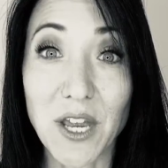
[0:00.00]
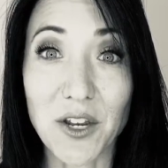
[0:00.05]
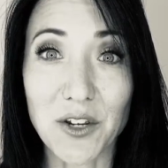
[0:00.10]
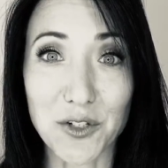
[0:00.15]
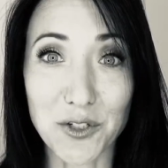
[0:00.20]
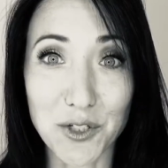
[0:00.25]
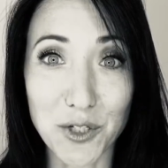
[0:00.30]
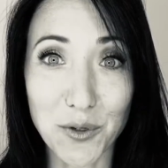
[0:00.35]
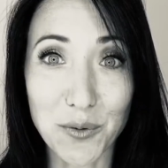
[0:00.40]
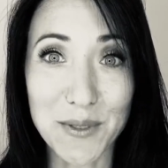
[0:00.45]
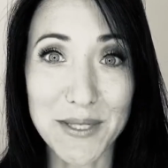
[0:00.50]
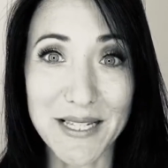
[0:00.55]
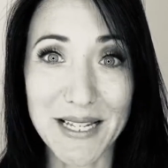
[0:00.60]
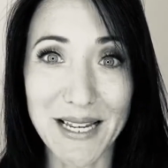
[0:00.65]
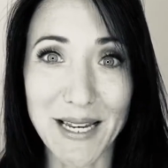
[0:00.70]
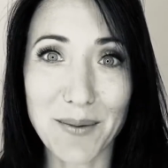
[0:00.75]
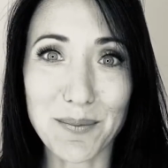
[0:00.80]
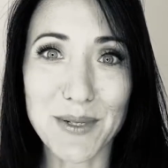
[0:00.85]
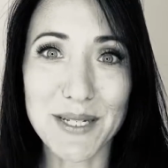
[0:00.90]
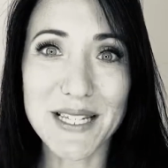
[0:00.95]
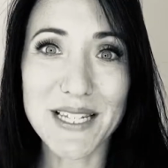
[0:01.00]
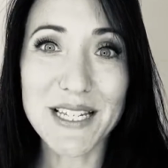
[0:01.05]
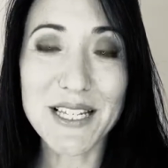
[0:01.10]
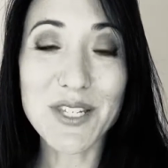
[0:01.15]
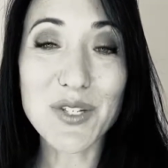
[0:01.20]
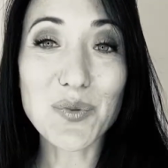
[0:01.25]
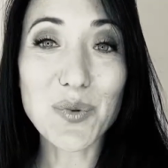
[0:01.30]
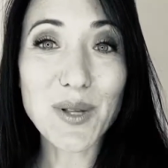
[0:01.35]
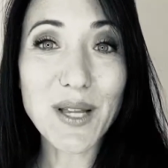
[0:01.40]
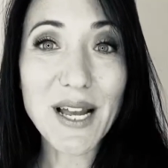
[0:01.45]
You as the
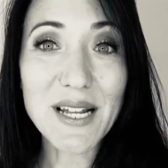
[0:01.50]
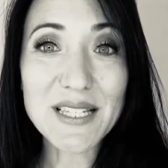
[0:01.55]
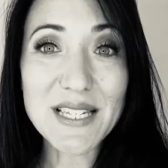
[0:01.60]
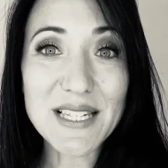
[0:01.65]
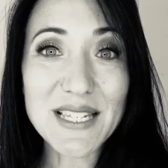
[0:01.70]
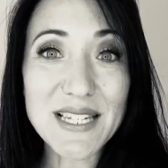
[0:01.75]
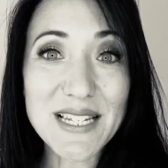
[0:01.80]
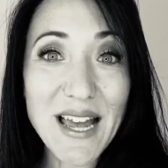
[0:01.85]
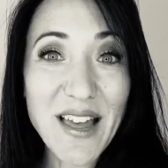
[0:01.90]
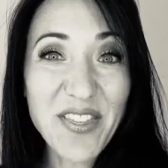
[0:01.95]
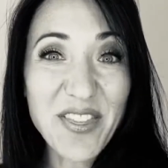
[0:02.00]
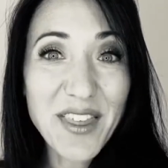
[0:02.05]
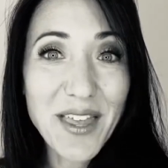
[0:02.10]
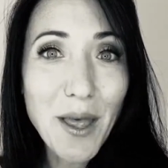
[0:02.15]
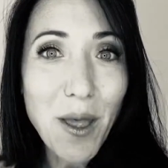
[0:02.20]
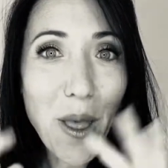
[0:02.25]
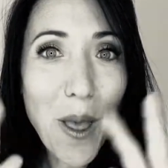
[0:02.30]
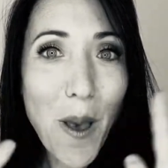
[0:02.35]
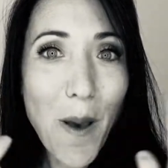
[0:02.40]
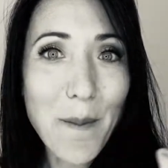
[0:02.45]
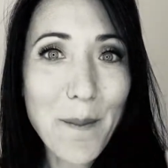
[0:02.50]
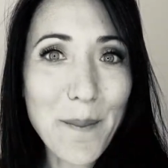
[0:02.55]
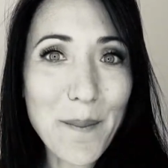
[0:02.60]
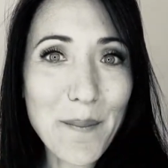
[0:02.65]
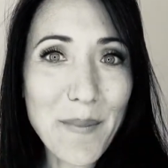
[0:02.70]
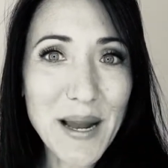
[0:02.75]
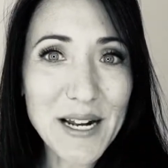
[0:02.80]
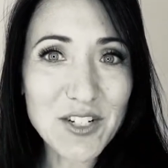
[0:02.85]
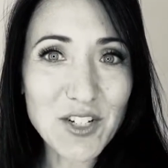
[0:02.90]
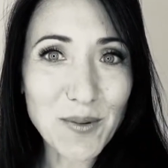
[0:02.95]
hypnotist will understand the
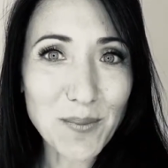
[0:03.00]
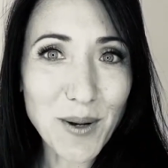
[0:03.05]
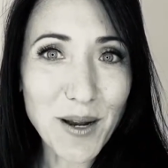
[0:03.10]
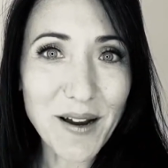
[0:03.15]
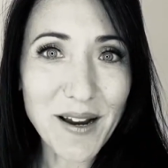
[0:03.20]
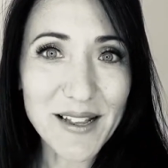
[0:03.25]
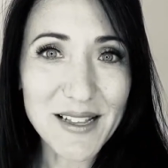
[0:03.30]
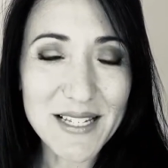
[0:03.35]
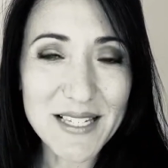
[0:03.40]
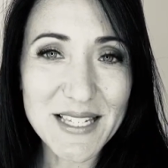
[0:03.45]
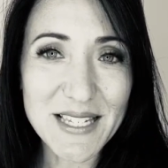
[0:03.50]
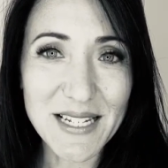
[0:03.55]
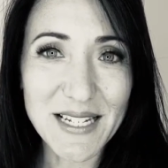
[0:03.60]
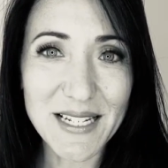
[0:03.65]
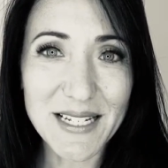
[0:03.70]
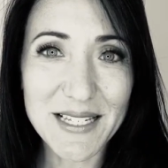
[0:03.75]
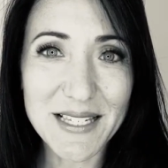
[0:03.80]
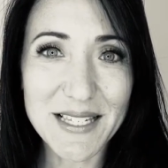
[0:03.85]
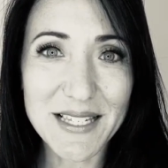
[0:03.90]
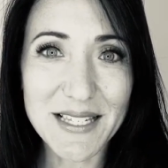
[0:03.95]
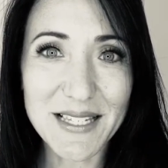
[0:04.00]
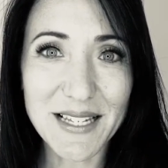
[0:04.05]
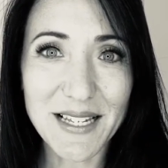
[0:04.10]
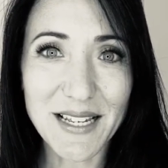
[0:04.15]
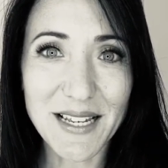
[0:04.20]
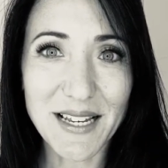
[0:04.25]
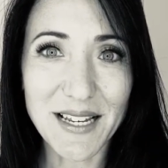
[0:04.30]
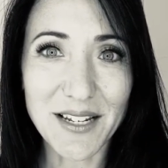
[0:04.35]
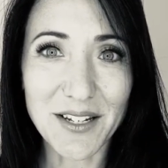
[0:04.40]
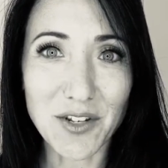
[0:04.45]
magic behind the scenes,
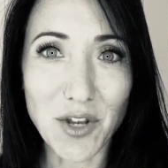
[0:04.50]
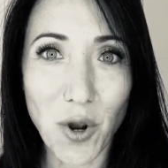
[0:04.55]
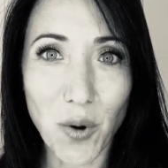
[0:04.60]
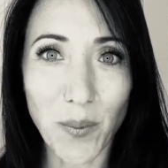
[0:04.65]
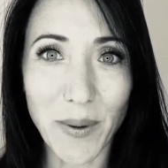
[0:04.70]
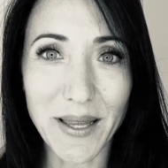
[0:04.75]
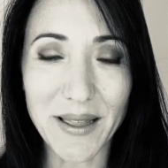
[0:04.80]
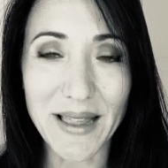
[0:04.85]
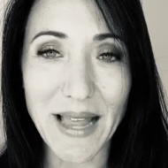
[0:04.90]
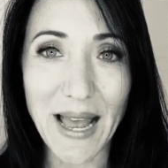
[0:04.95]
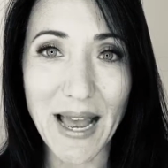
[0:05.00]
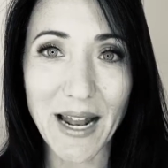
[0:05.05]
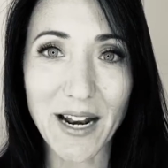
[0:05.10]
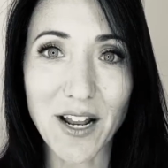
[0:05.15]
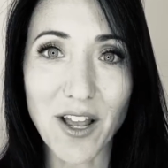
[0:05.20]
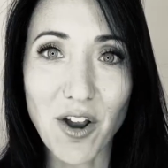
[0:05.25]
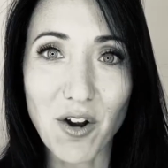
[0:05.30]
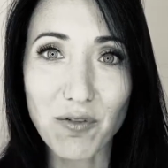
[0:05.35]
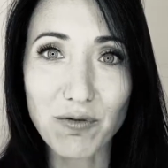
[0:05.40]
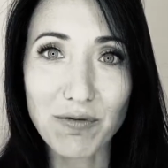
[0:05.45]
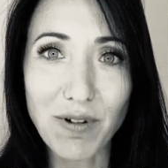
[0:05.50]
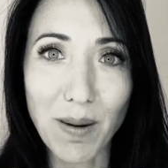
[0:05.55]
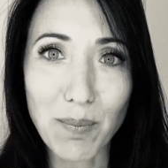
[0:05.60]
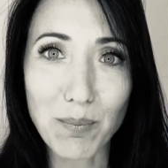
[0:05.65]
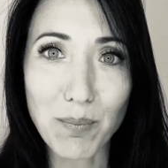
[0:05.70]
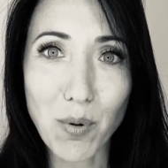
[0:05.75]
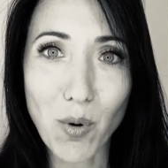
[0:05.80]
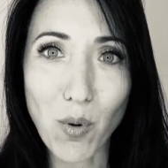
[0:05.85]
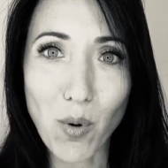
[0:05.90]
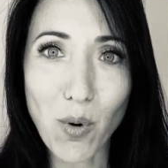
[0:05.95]
knowing that
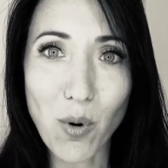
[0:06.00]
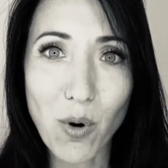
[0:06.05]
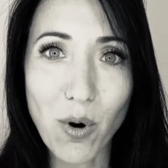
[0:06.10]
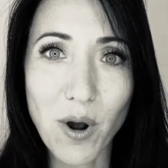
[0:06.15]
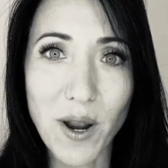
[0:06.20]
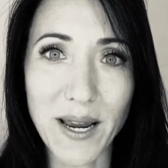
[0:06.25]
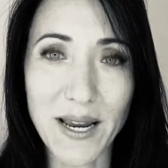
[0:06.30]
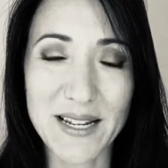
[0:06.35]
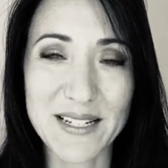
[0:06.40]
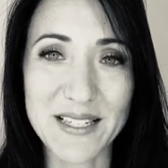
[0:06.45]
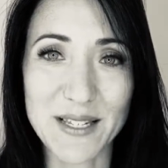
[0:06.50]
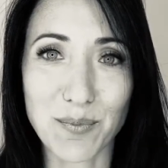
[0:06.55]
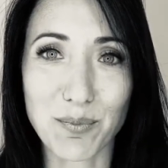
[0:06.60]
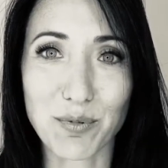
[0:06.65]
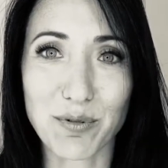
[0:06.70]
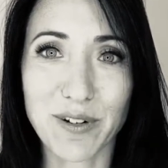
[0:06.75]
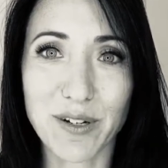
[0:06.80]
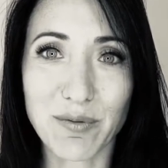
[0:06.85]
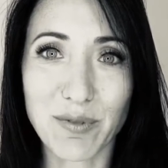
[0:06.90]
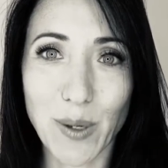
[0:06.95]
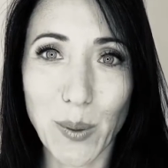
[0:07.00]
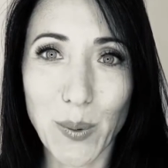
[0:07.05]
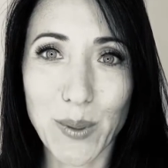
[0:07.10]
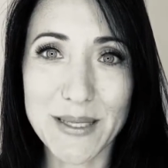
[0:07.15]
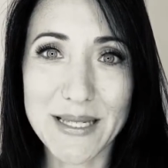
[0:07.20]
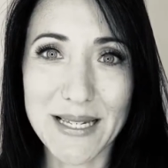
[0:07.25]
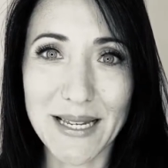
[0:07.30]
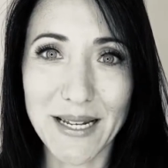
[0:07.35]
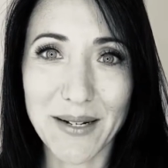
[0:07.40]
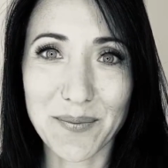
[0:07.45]
rapport is a
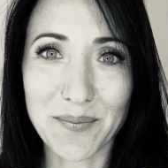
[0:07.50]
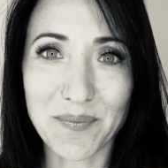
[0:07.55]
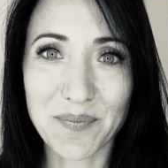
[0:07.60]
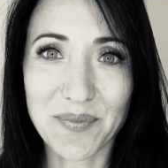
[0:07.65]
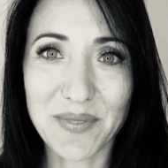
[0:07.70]
prerequisite.